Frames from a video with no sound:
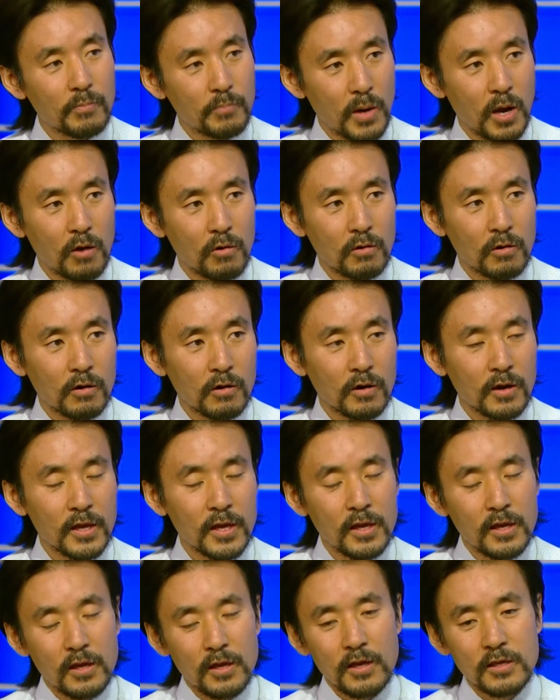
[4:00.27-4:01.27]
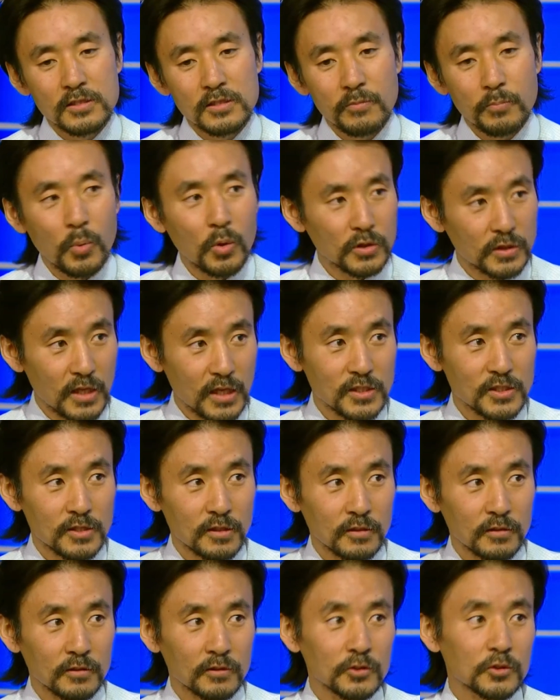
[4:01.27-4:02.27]
power has a
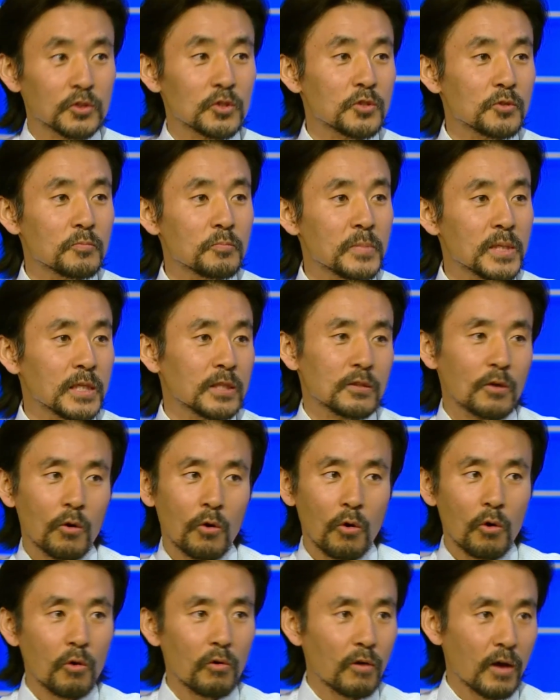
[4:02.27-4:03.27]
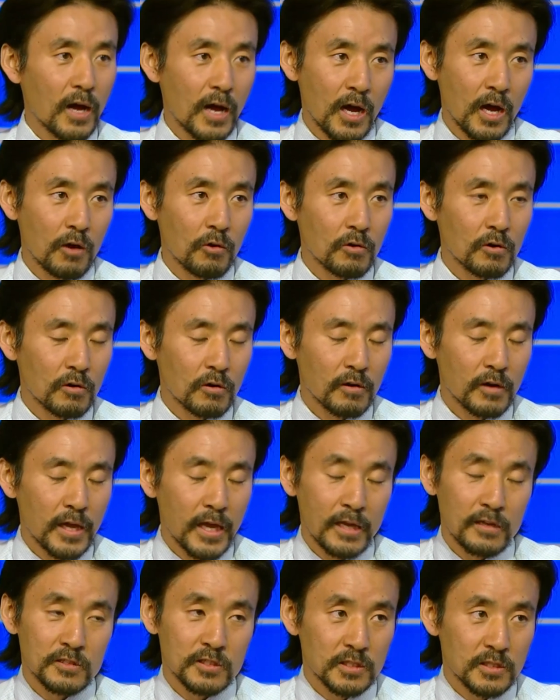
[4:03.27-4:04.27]
potential to meet all our
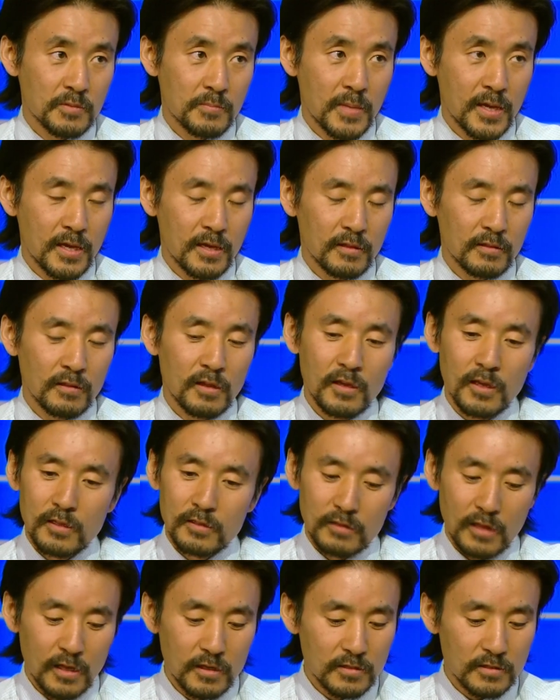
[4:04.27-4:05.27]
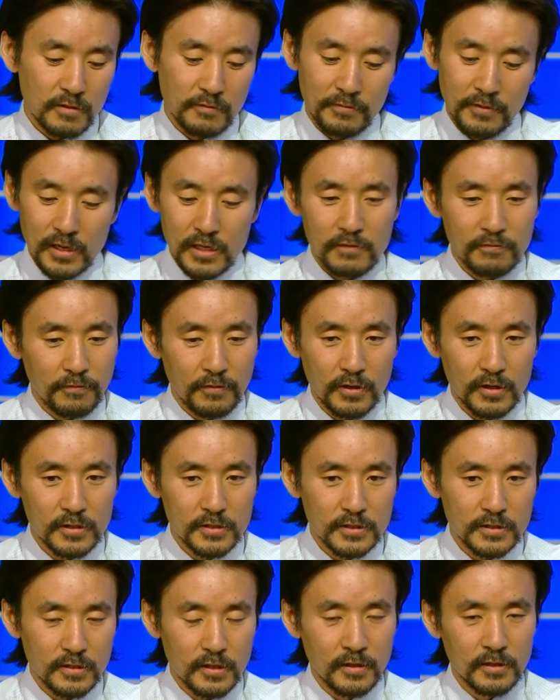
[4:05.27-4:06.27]
energy demand. That is the very
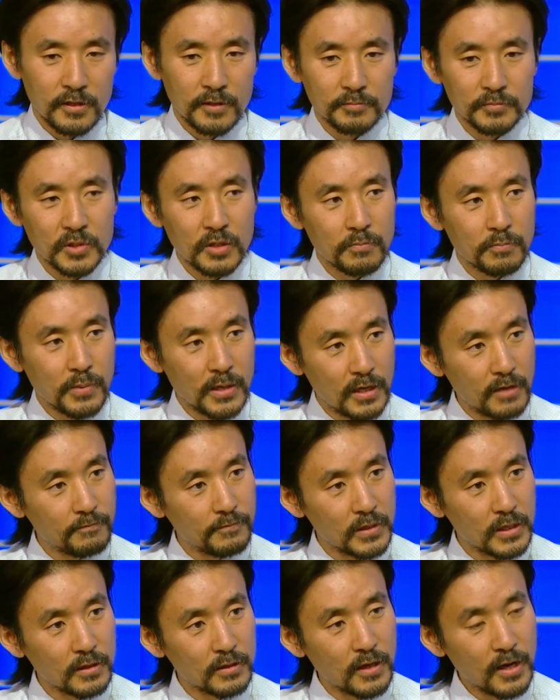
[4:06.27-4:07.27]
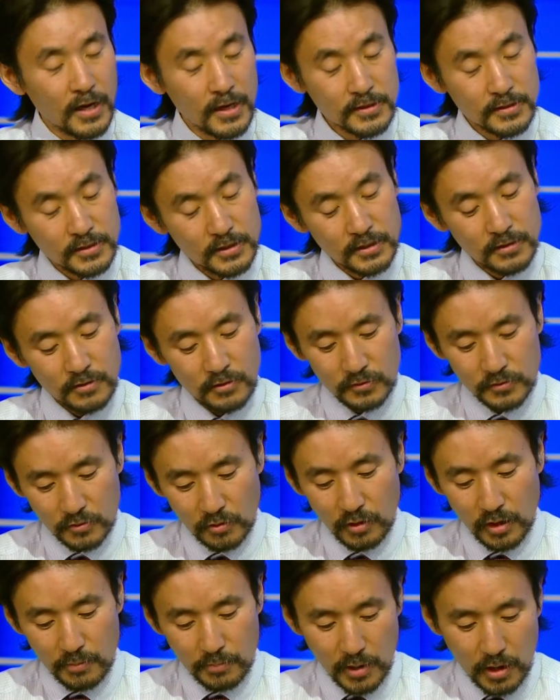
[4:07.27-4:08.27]
first the benefit I see the
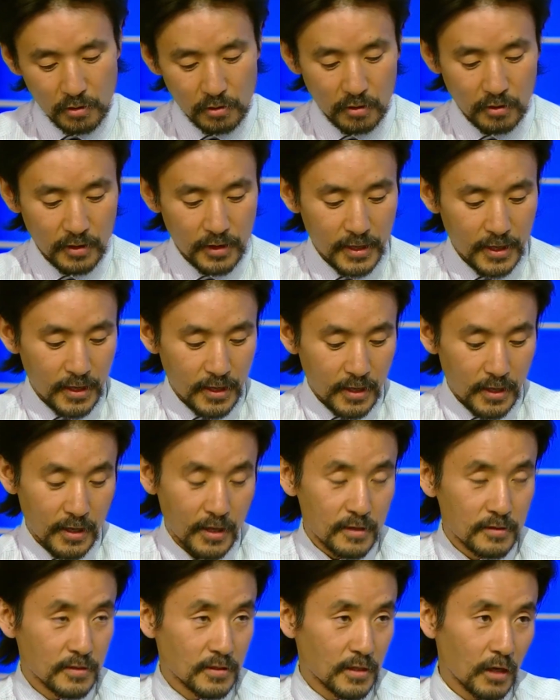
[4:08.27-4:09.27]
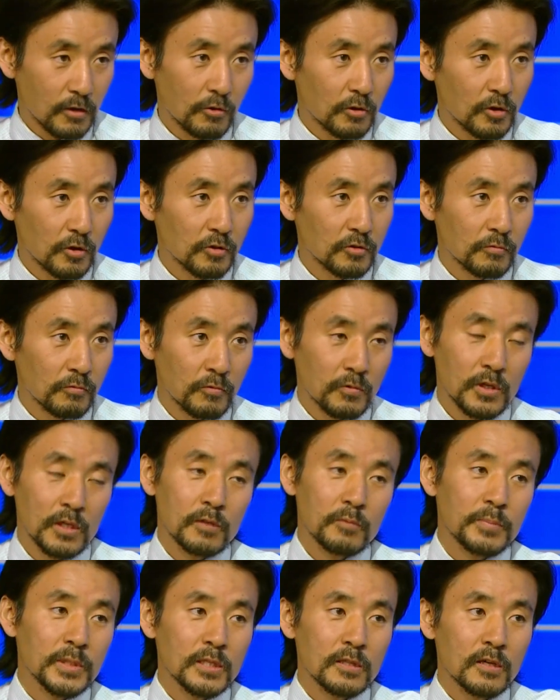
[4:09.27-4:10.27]
solar power. And second one
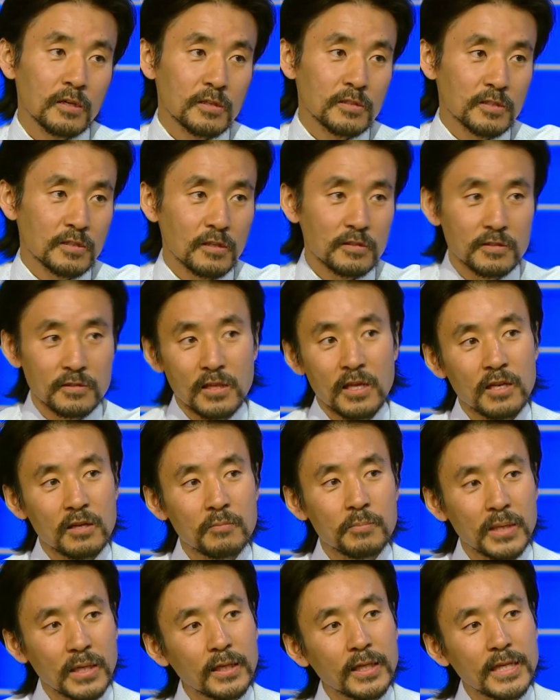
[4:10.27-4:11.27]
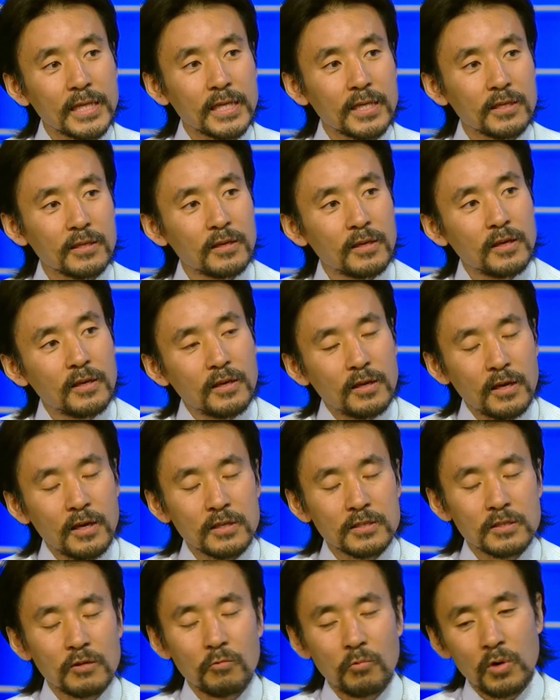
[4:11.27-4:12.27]
will be the sustainability.
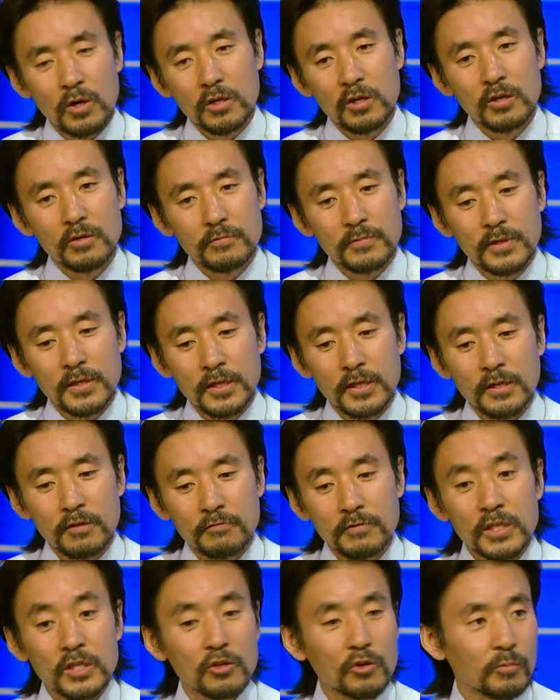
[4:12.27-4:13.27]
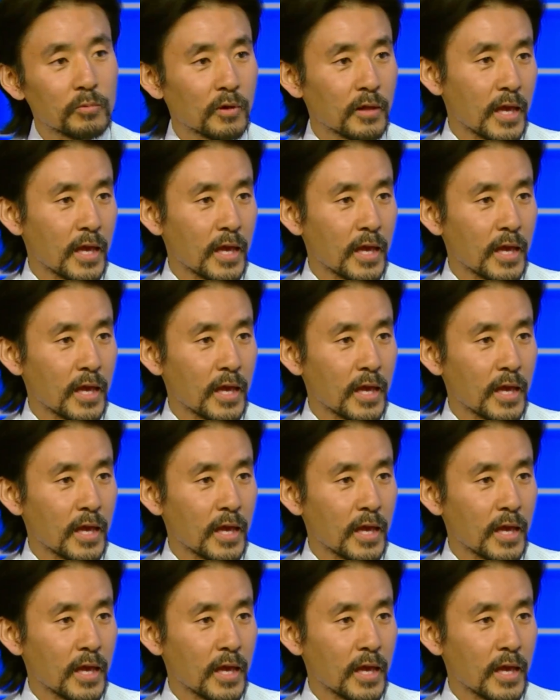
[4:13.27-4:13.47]
As one of renewable